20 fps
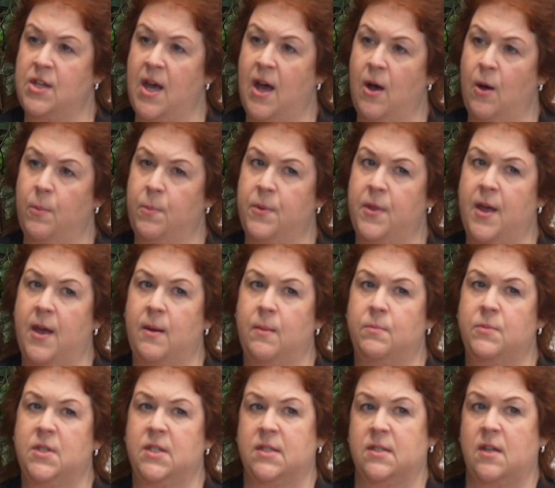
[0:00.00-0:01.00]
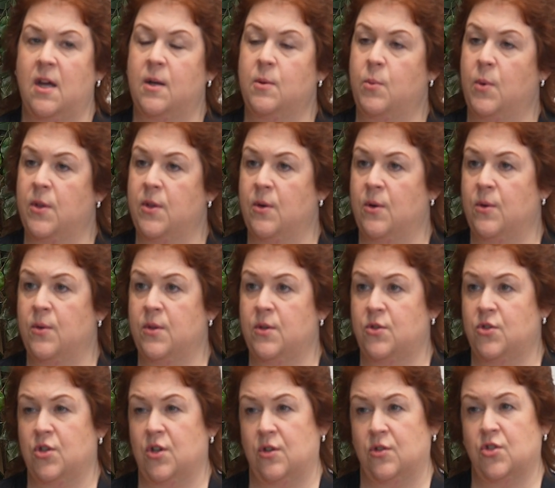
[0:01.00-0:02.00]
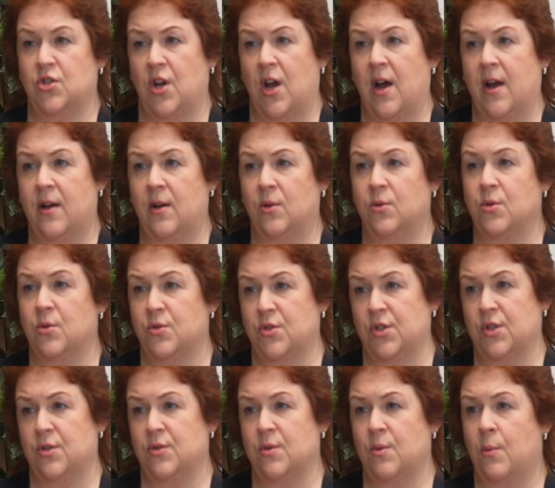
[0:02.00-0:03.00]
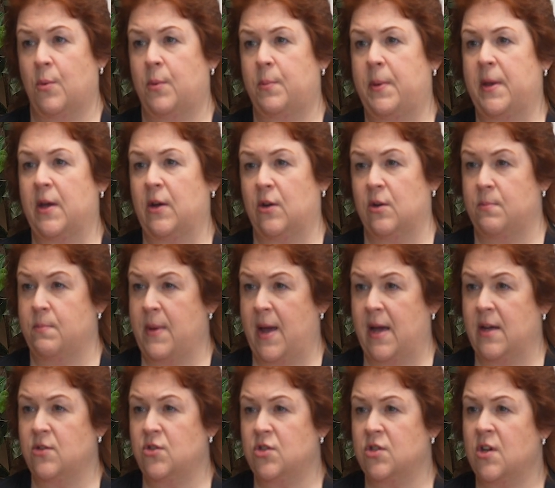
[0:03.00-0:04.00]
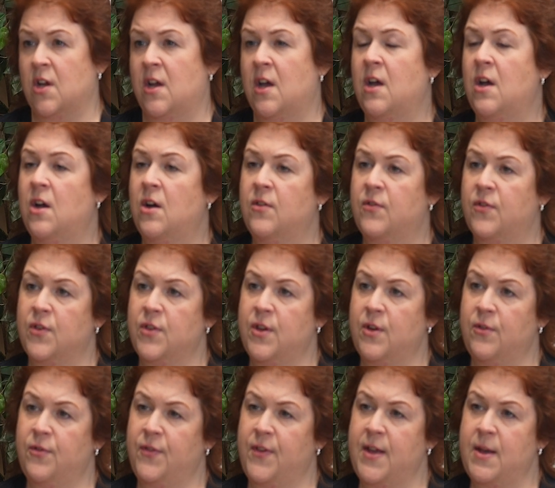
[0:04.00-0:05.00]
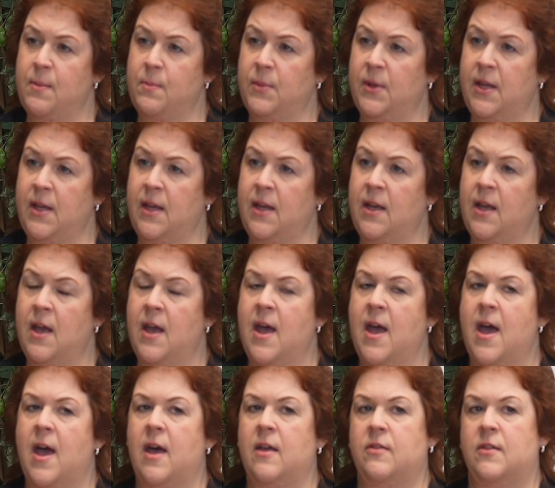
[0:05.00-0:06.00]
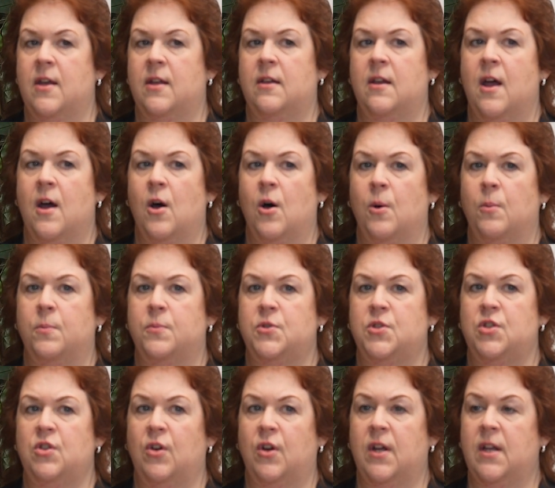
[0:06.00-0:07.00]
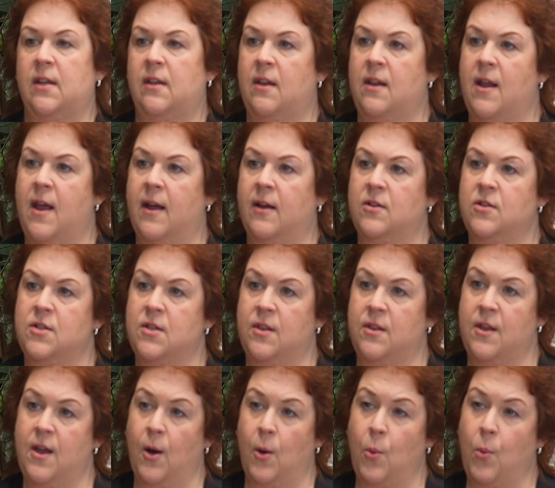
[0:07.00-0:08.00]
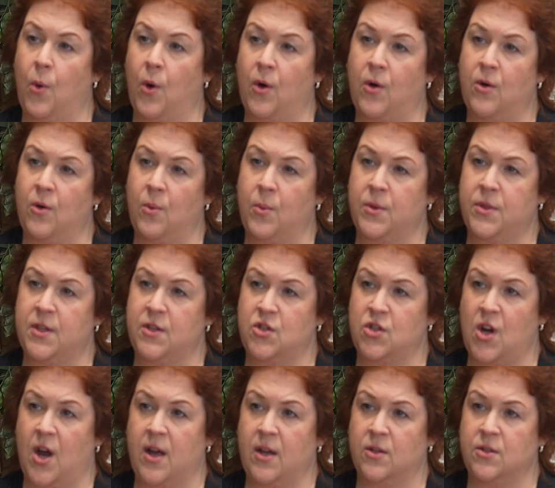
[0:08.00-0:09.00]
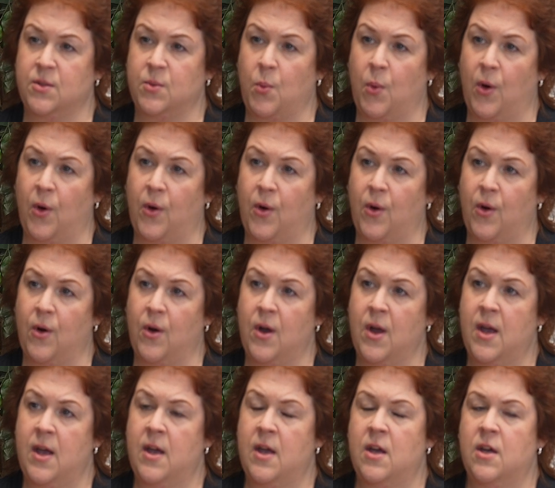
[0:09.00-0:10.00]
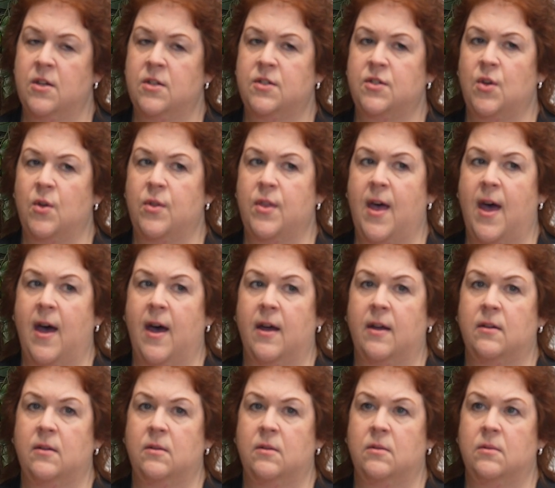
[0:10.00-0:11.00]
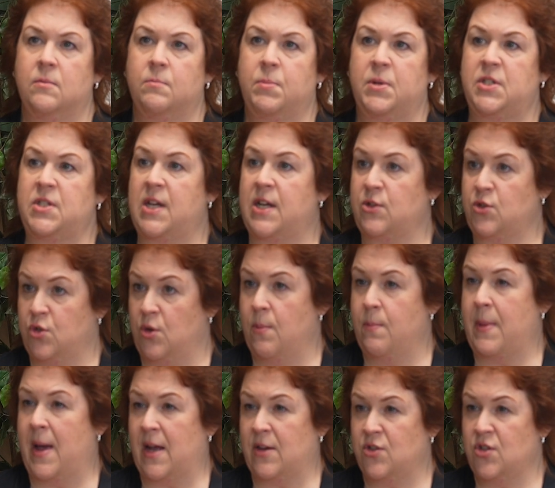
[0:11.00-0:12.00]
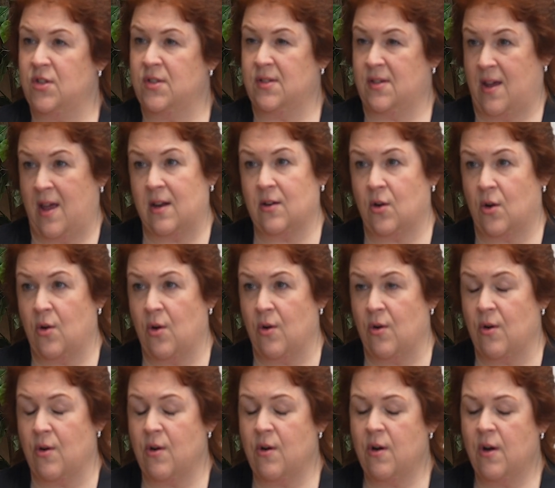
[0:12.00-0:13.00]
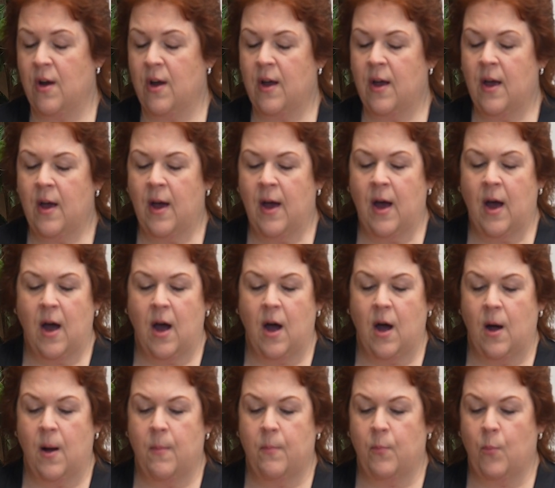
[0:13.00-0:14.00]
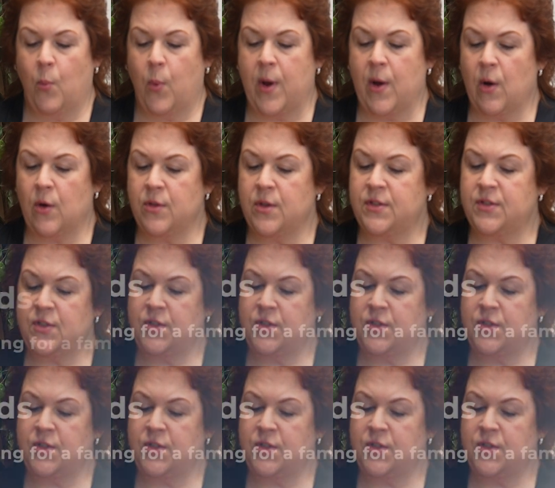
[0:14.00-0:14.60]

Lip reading: to help them decide whether the child or children would be a good match for their family, and then help to connect their worker with the child's worker so that potential matches can occur. We are the